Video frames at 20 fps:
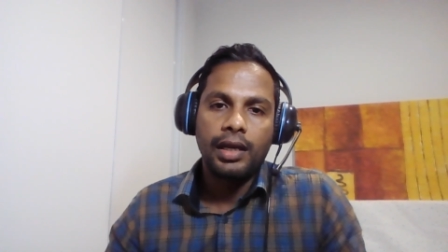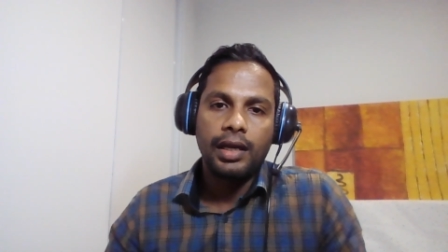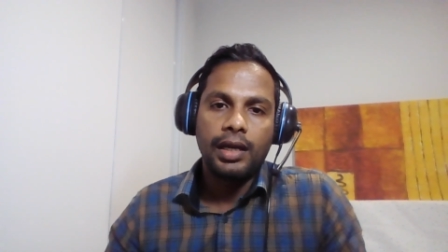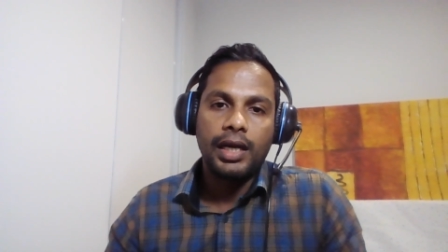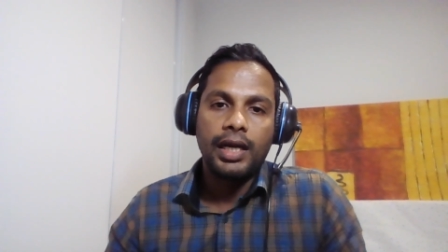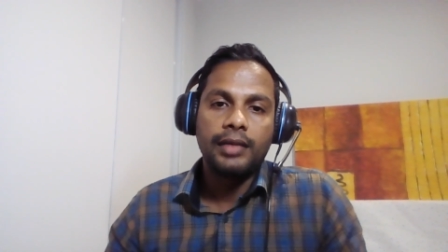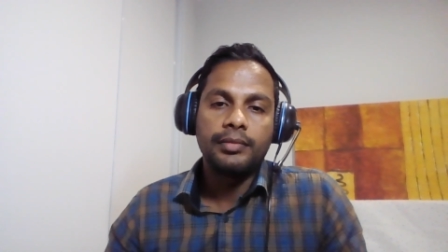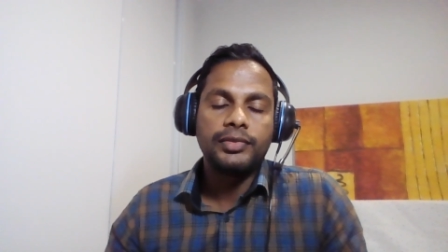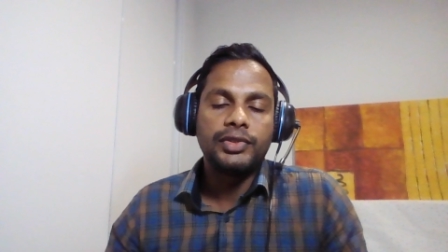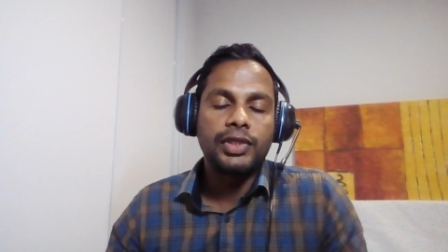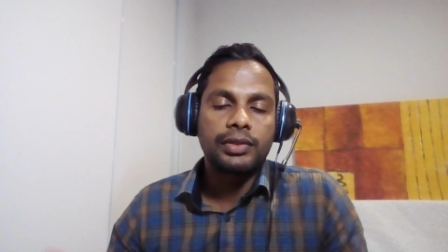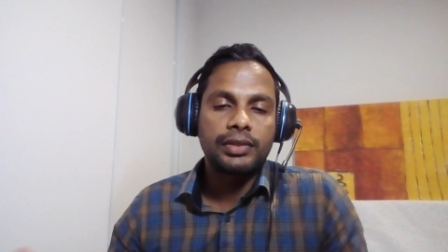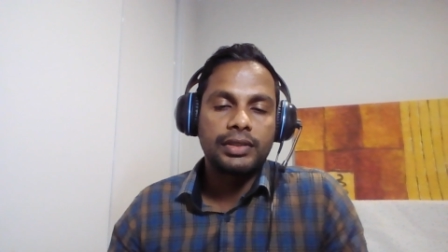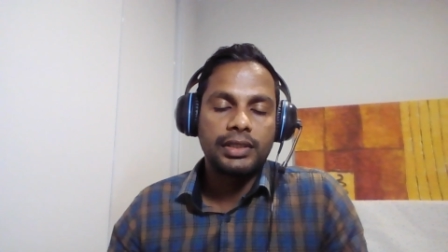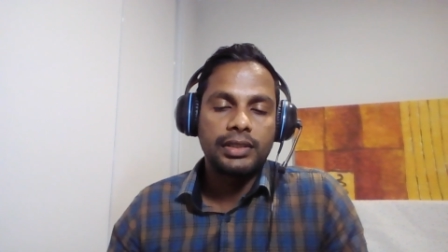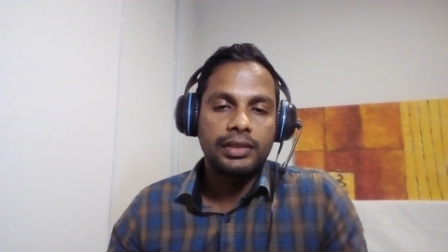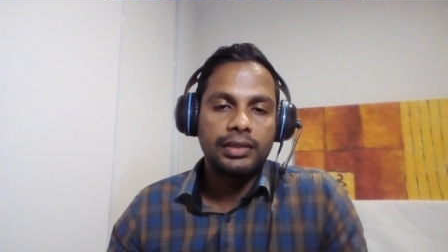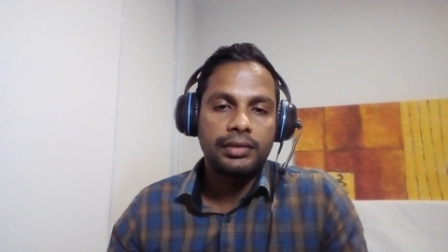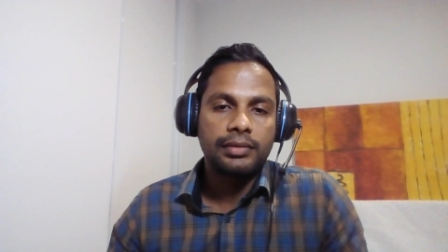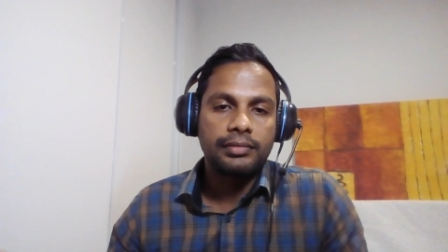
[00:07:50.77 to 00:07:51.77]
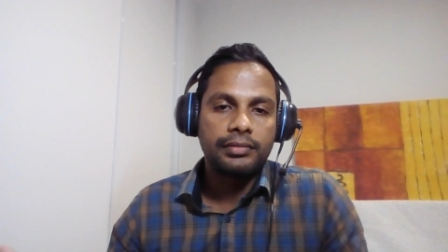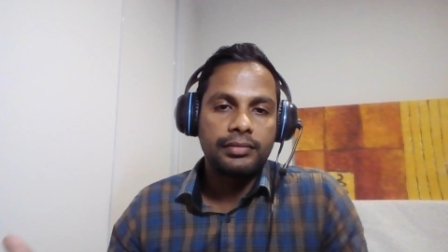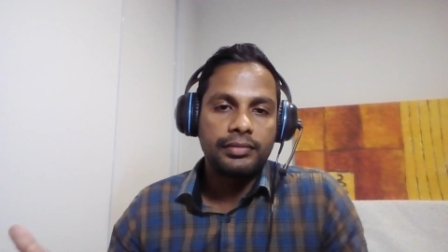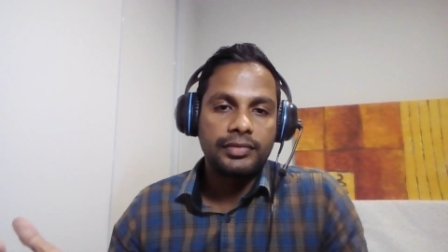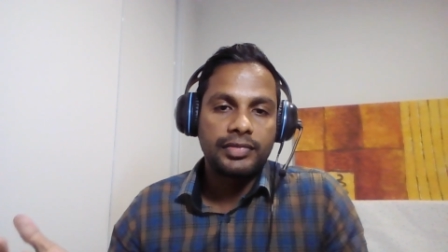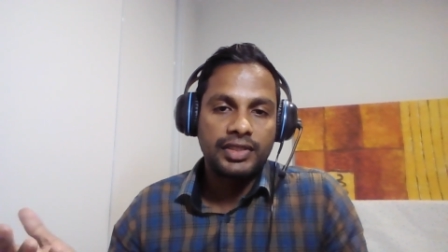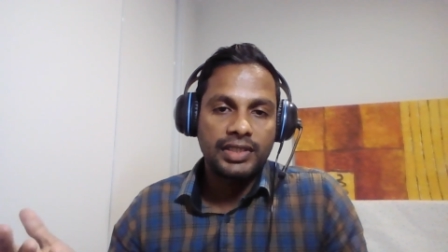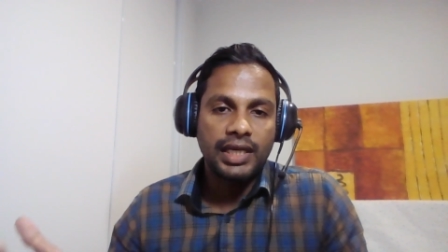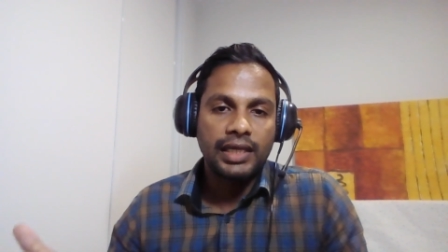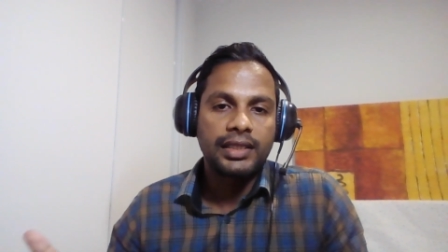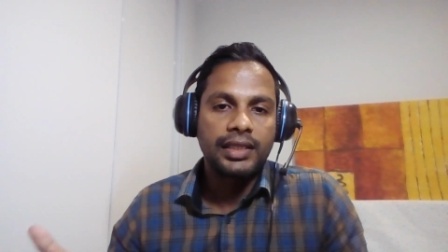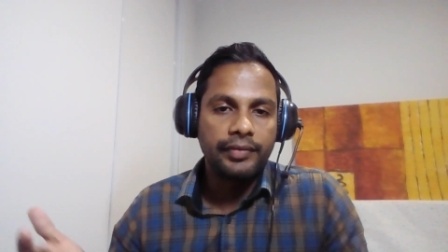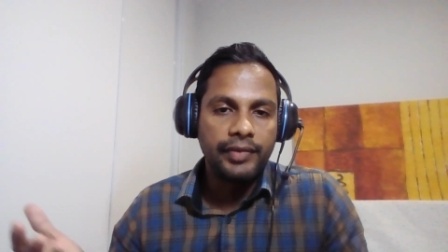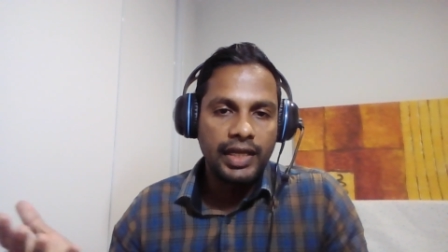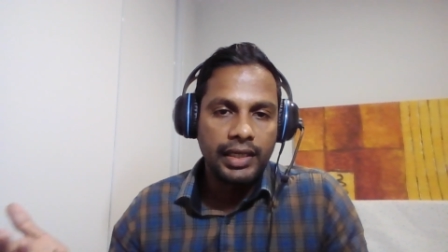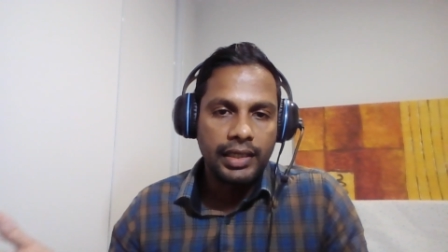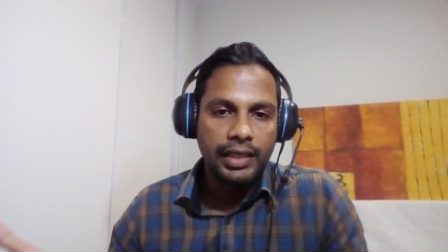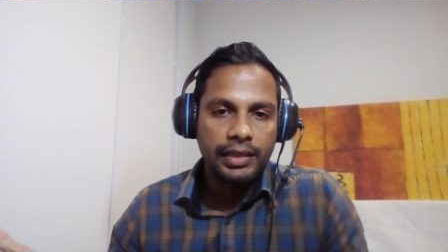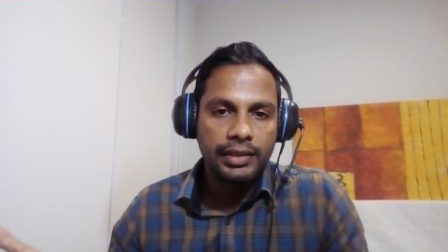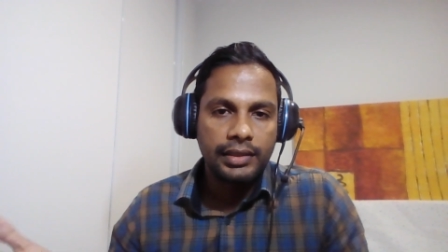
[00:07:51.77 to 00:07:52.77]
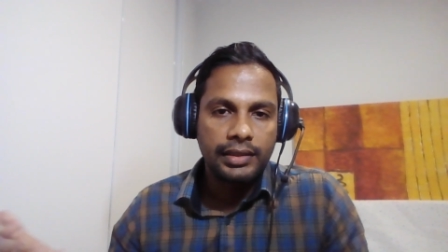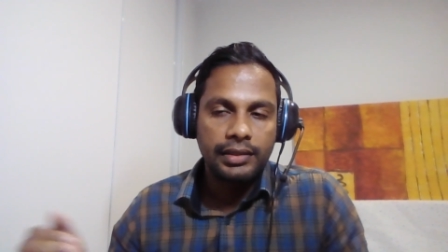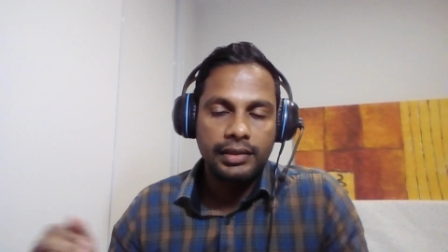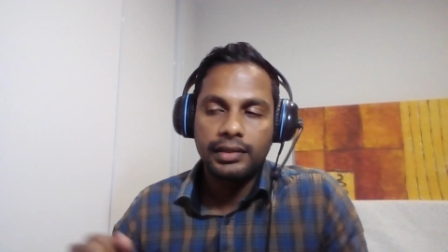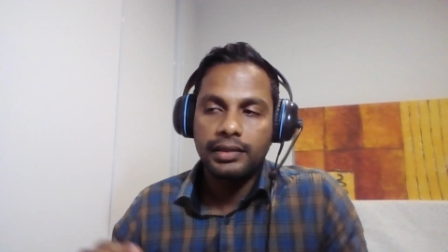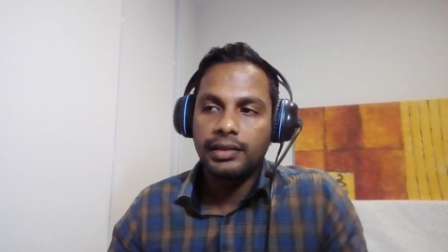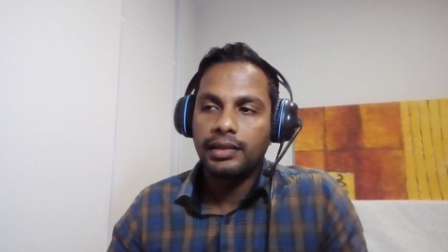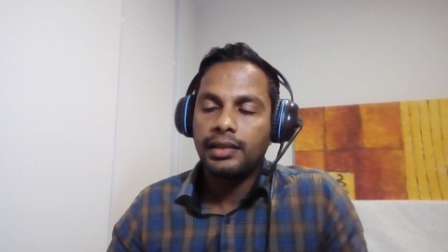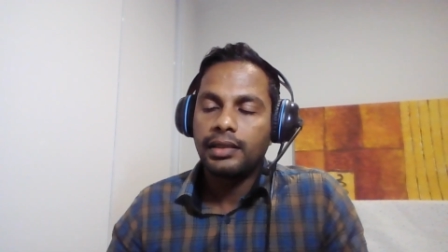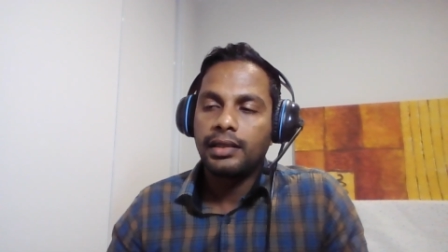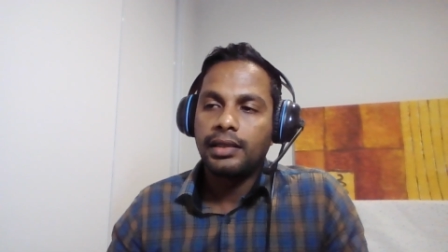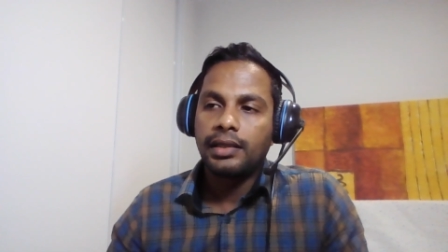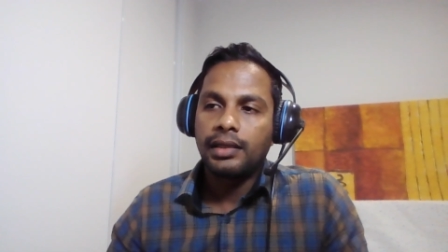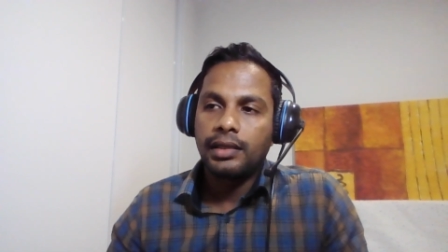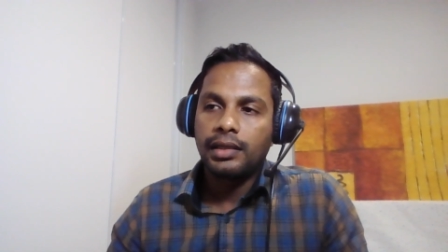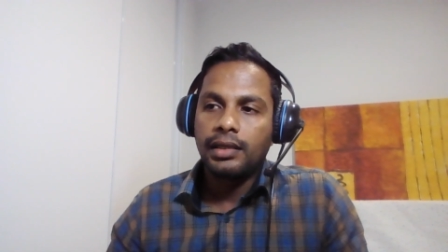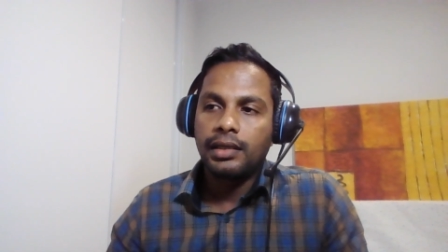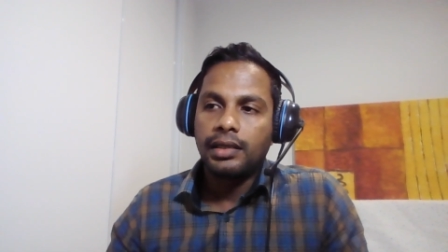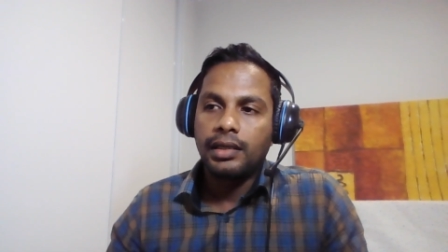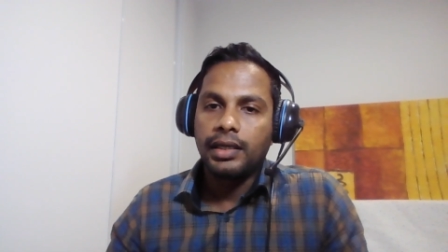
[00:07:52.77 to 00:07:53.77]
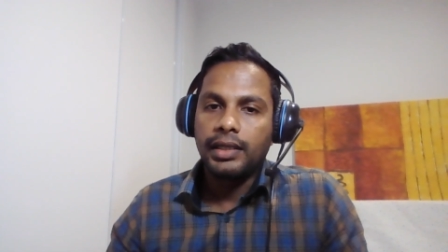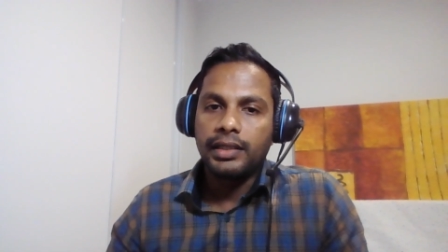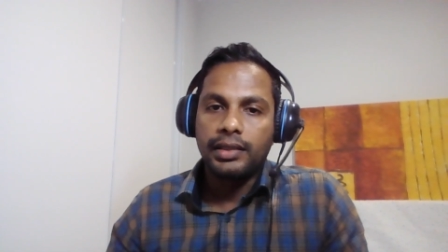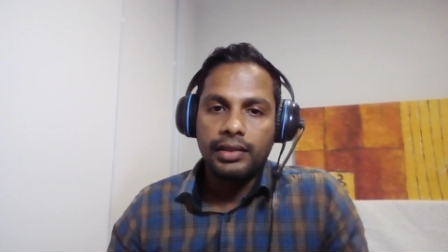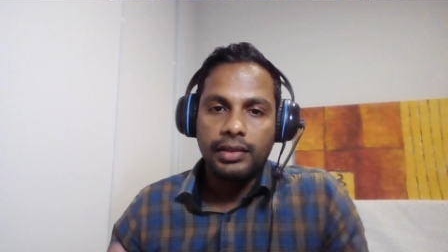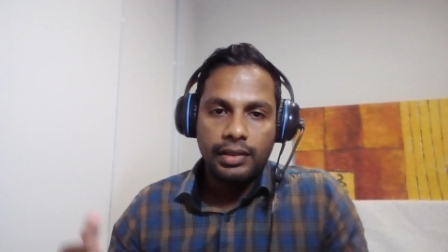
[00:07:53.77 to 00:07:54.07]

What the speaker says: I'm Dr. Sakti Velnathan, and